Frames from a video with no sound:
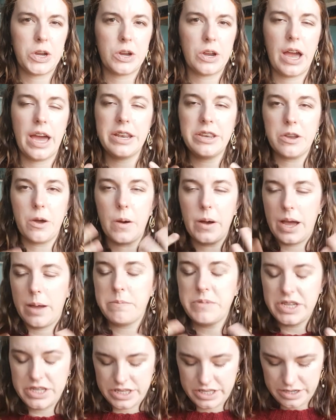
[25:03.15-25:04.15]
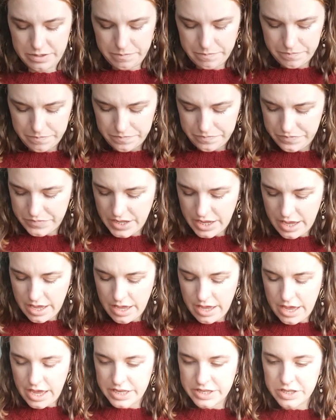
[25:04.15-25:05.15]
I don't know, I'm just,
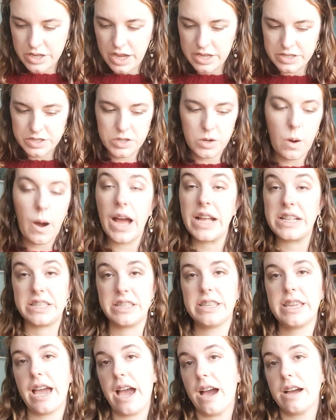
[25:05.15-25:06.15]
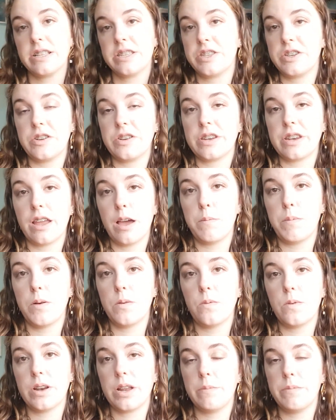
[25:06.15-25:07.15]
it's not so uncertain about
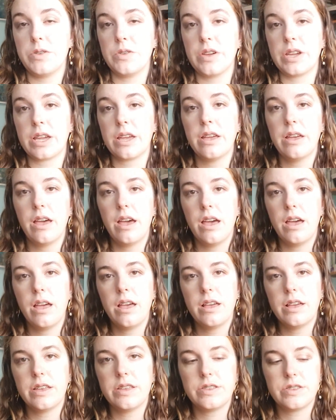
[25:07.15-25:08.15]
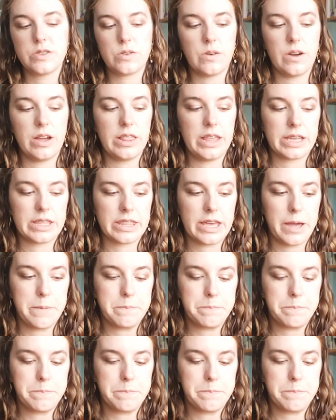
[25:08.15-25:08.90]
what I'm doing. So I like that.